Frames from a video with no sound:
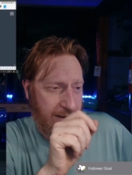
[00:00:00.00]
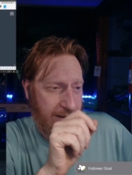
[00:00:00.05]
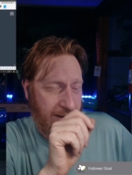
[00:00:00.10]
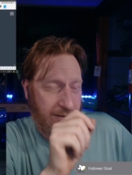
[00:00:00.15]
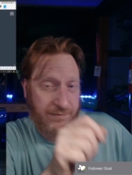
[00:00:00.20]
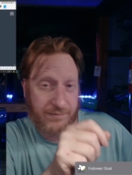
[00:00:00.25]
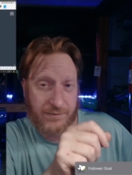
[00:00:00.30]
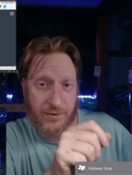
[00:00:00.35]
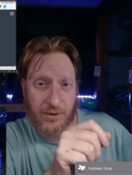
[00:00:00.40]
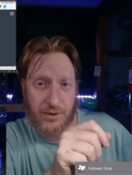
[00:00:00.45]

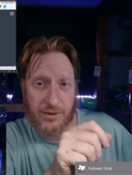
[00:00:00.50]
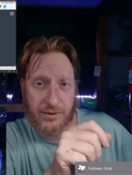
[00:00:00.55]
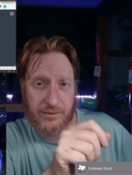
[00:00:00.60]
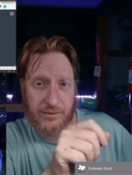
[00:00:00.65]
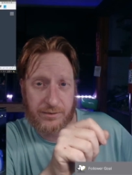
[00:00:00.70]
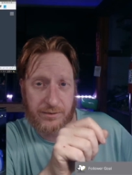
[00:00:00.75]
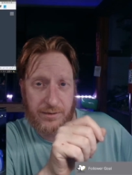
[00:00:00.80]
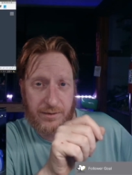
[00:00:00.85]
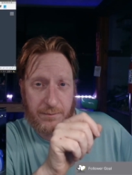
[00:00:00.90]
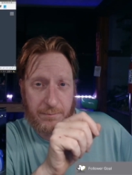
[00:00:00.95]

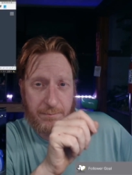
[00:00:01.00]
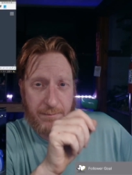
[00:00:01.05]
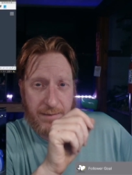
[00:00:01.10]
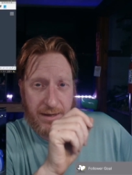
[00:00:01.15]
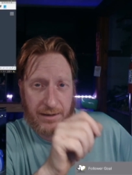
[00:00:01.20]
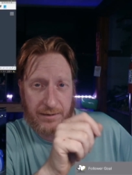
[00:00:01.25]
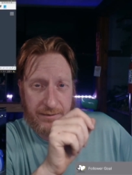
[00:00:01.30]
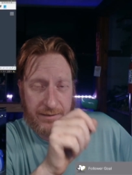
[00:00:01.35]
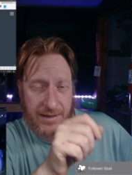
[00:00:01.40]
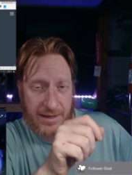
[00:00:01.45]
furnace,
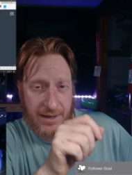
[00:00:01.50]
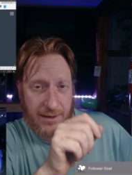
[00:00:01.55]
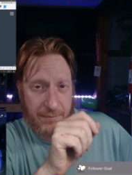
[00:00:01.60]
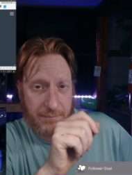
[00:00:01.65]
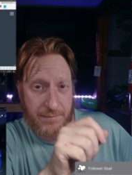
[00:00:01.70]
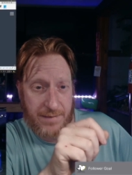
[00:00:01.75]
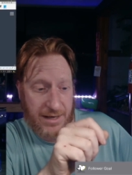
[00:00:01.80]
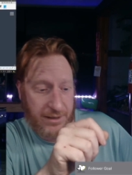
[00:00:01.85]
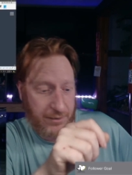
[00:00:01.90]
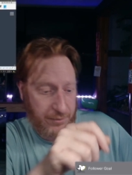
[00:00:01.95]
melting
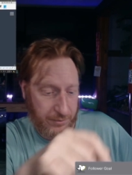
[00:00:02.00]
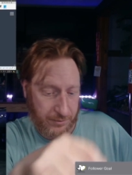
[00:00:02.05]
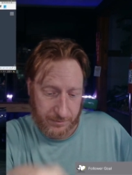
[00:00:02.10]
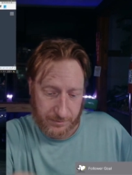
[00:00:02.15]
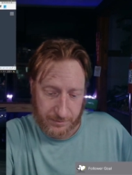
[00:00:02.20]
down metal,